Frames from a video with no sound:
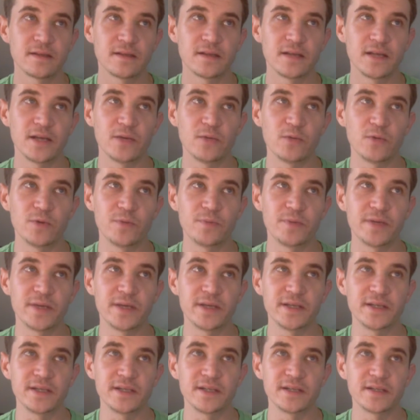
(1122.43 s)
it would
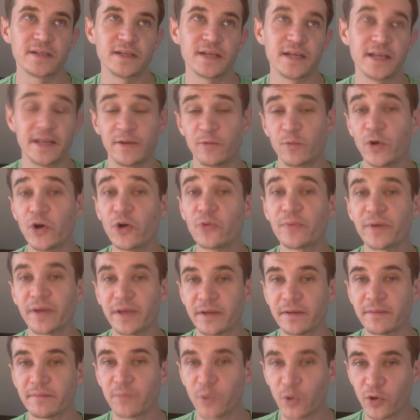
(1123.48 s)
be, and it will
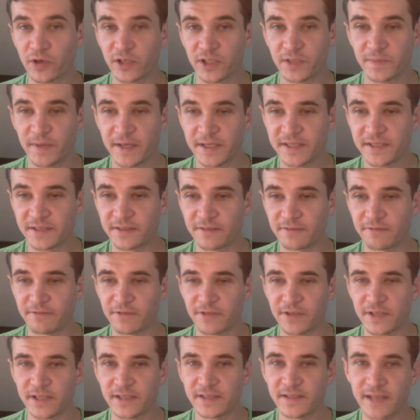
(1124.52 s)
be, more expensive
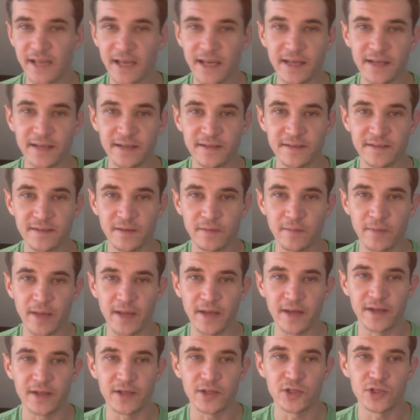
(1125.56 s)
for the state to
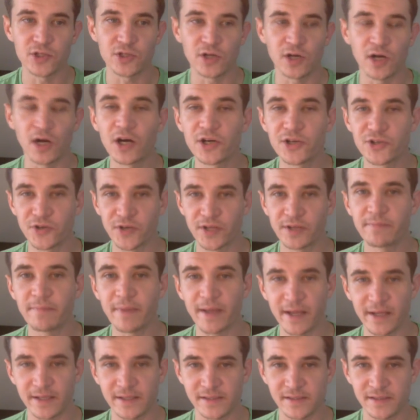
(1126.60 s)
manage 100
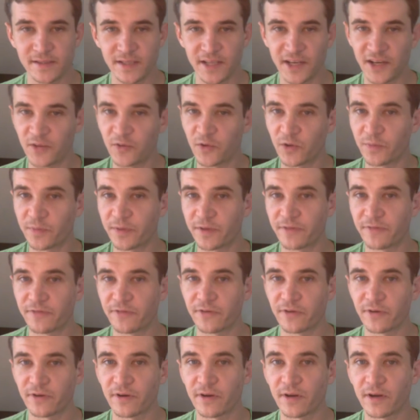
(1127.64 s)
inmates than it would be
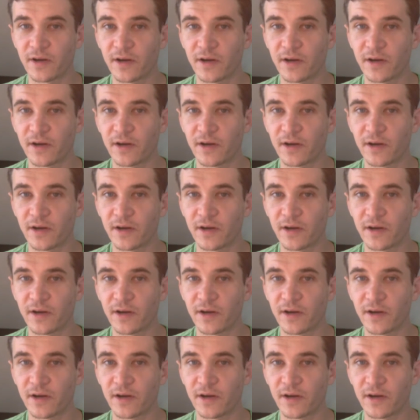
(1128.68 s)
for